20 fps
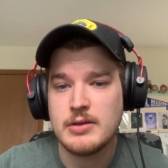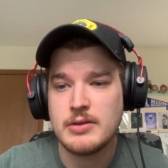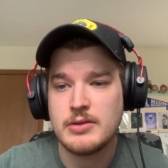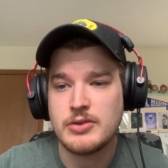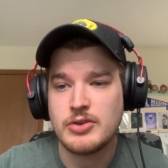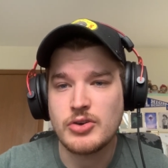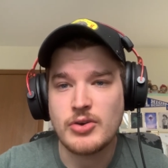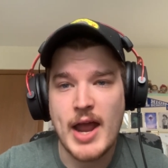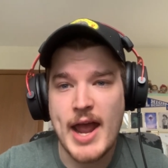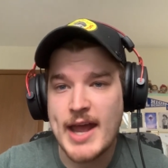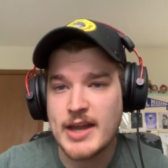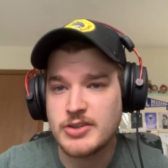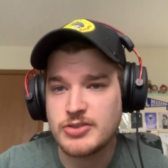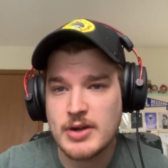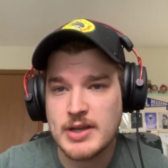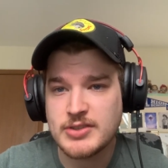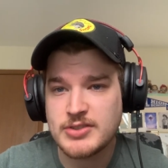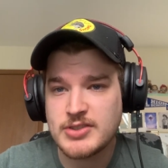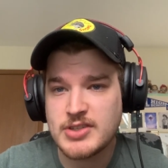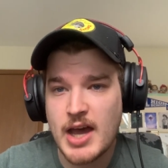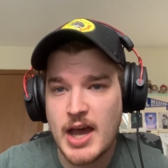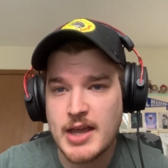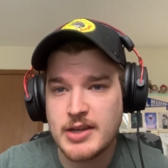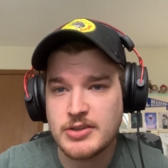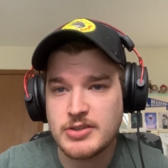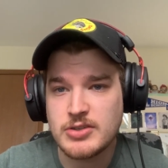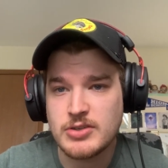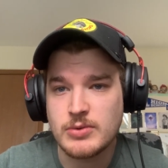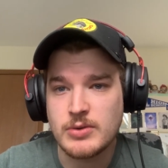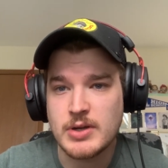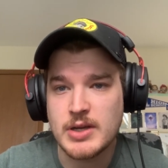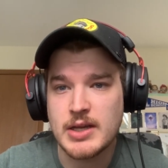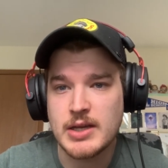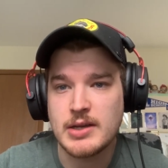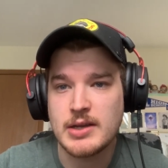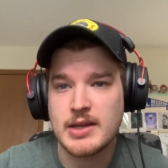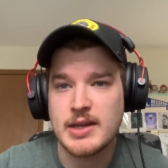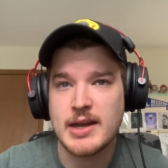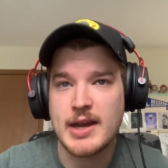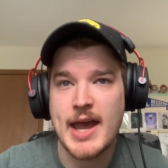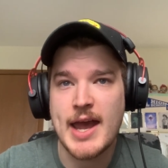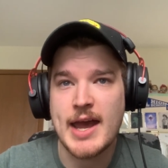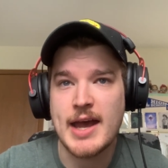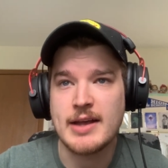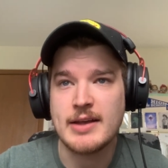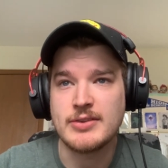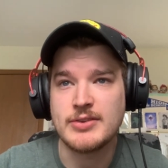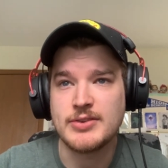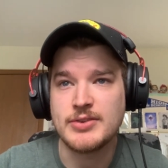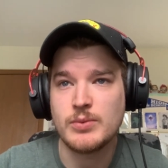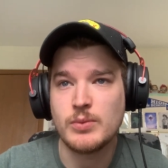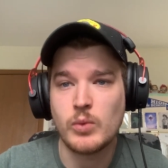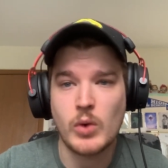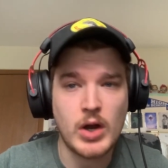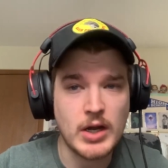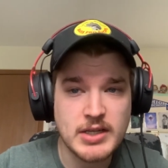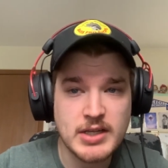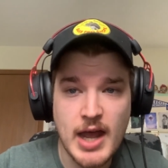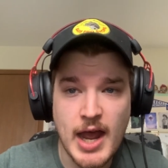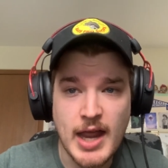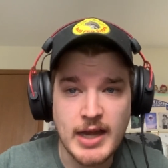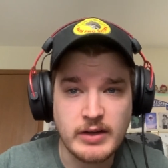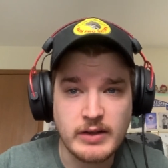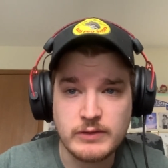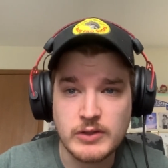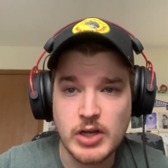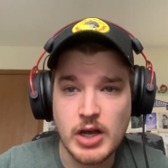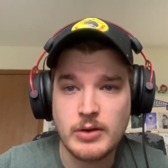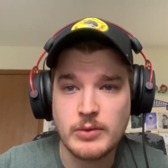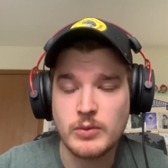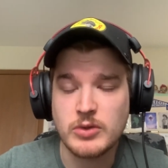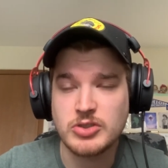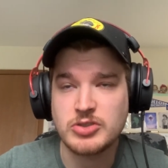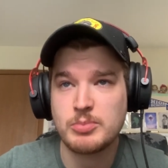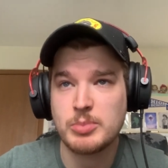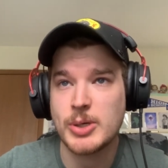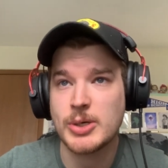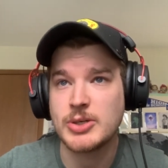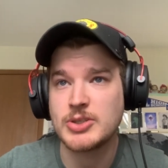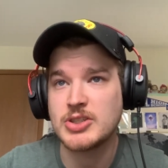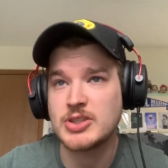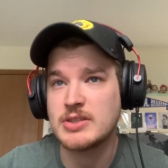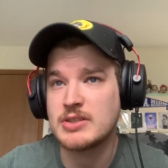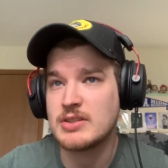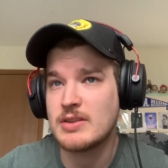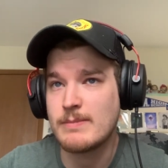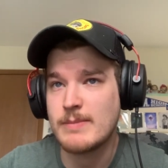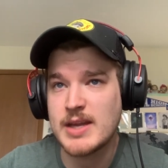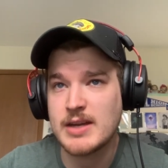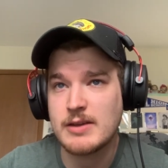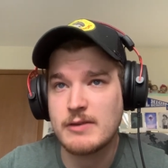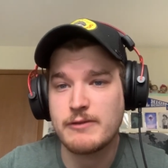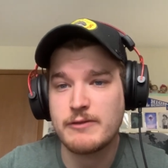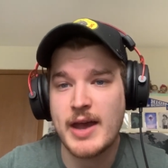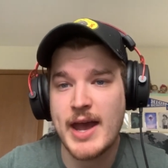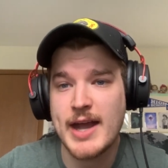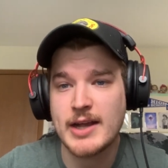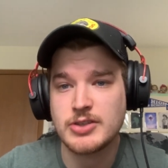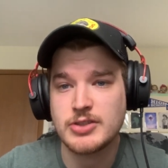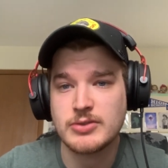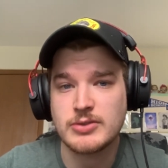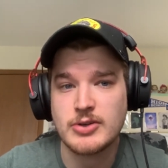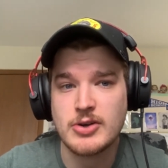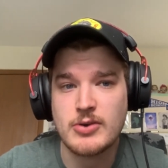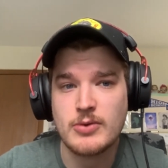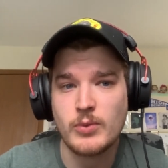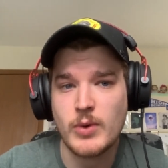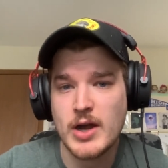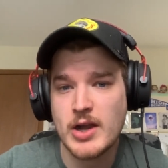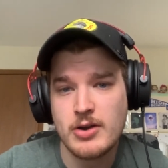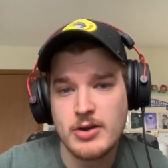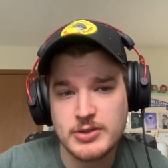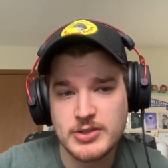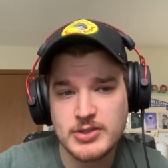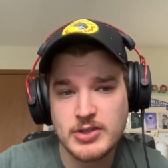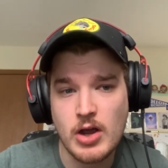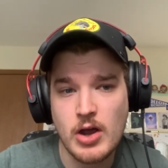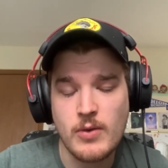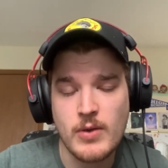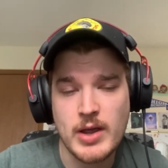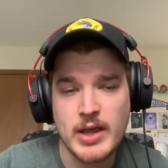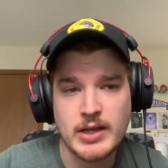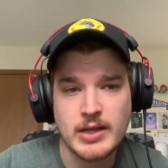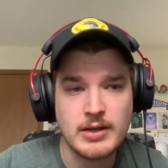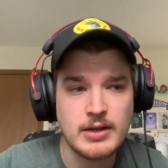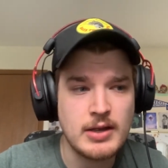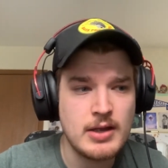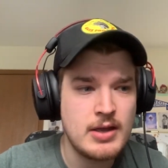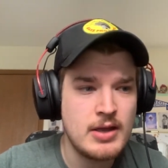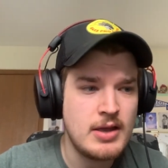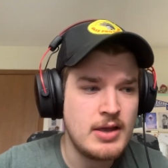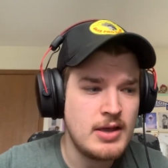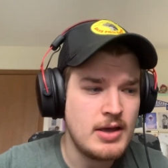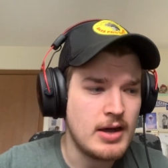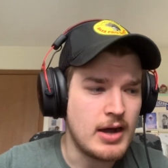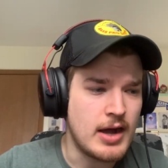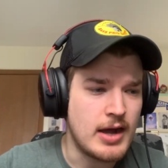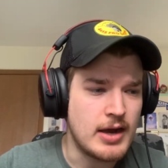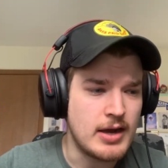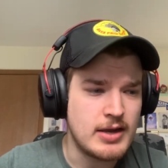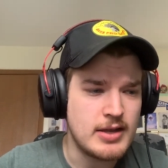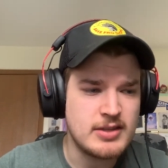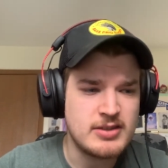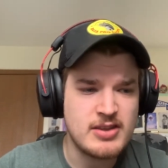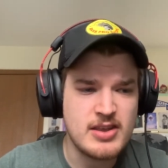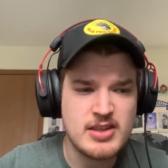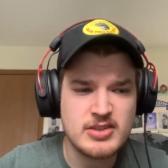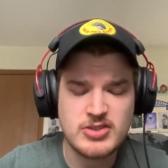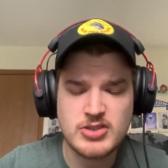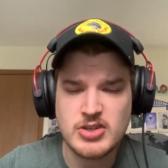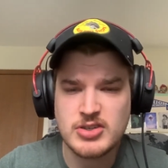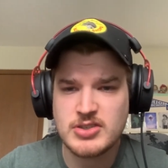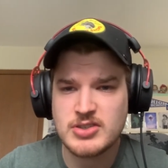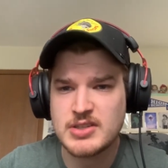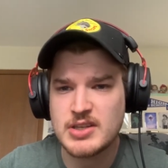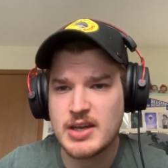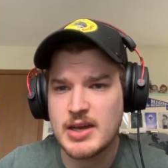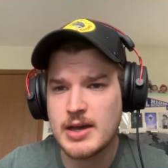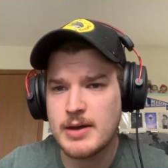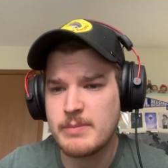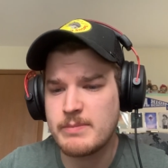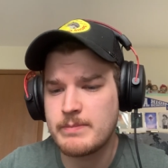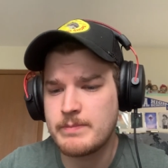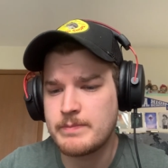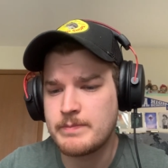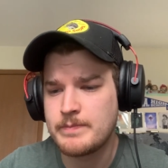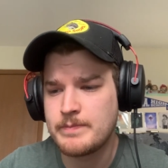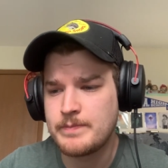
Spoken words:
your address tied to it. It has what kind of gun was purchased, the manufacturer, where it's going. It's just kind